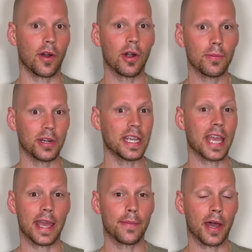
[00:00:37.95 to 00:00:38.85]
Armory
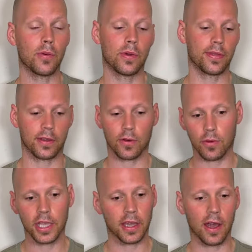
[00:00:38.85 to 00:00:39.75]
came out with the
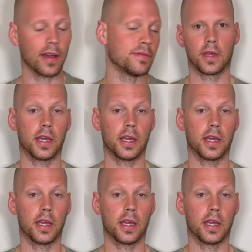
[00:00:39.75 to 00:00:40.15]
Krinkov.